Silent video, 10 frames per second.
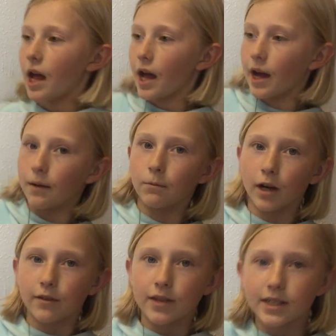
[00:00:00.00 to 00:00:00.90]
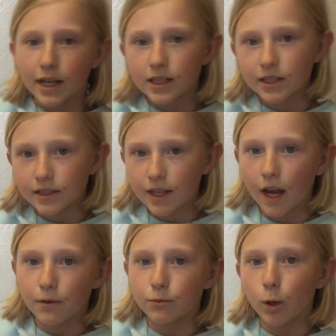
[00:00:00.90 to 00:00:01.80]
And one of the sections
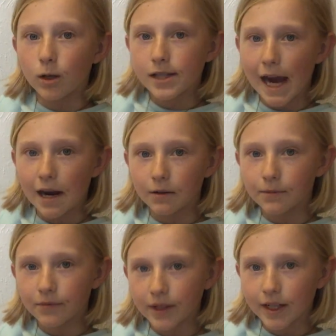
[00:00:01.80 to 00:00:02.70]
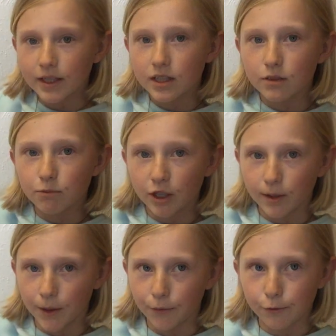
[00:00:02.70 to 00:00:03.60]
I rolled out and
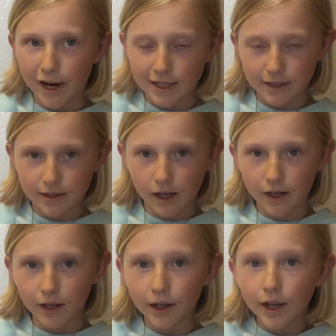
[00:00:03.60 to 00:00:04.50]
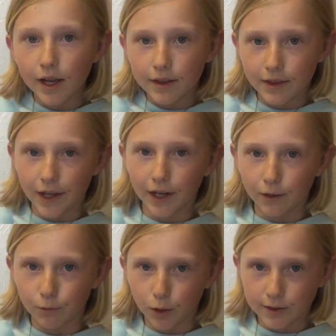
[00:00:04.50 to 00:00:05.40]
sprinkled raisins on it, and then
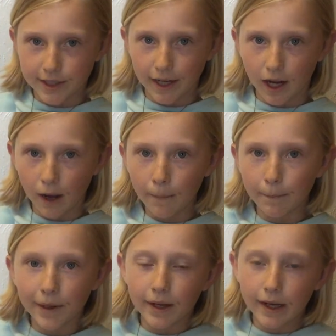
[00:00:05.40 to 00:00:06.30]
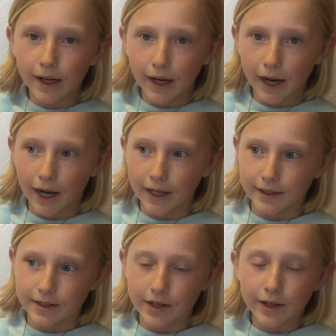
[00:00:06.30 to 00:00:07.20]
I rolled it up
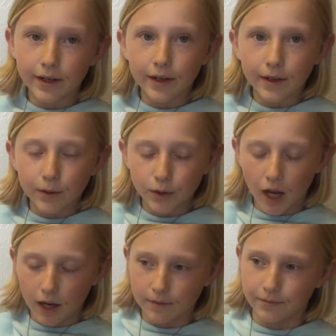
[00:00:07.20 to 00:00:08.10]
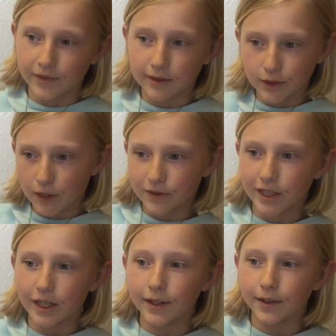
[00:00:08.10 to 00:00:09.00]
and loafed
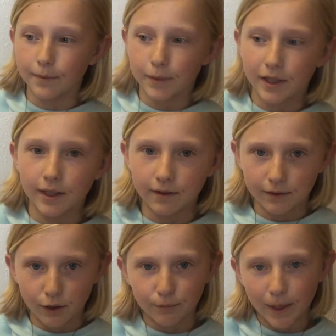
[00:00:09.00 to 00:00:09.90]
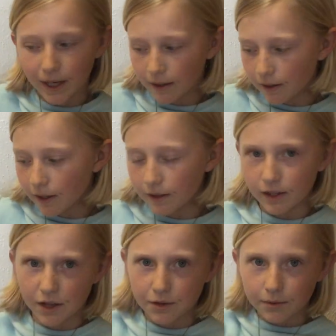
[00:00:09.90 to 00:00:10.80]
it and put it in a loaf pan.
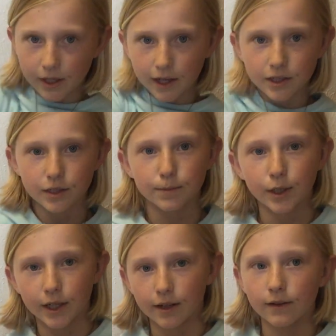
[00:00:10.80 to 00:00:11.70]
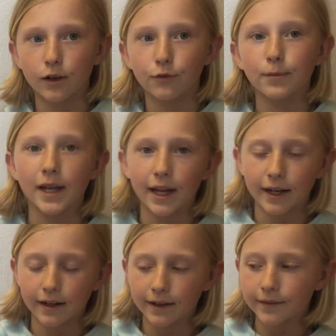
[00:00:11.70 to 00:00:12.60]
The other one I just put in a loaf pan.